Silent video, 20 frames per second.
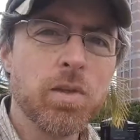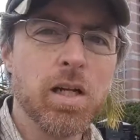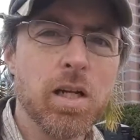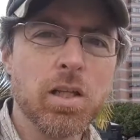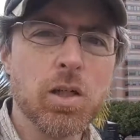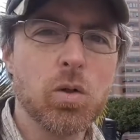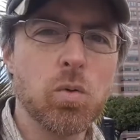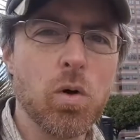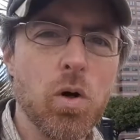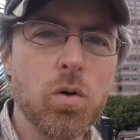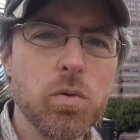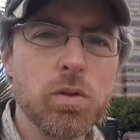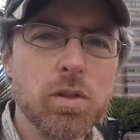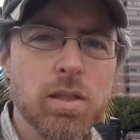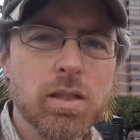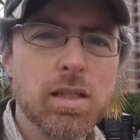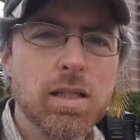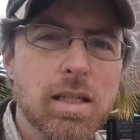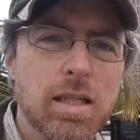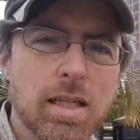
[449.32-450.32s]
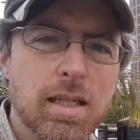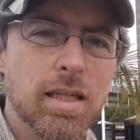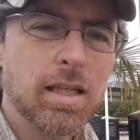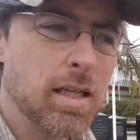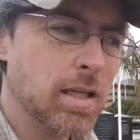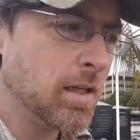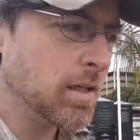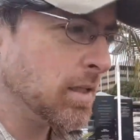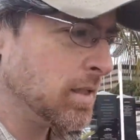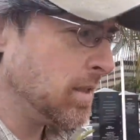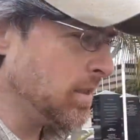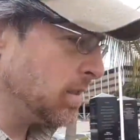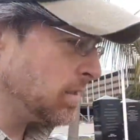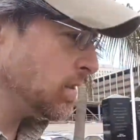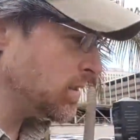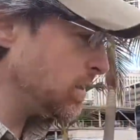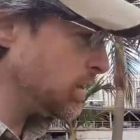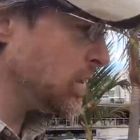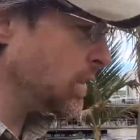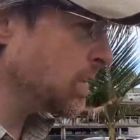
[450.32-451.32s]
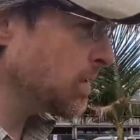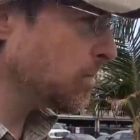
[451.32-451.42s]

Another quote here is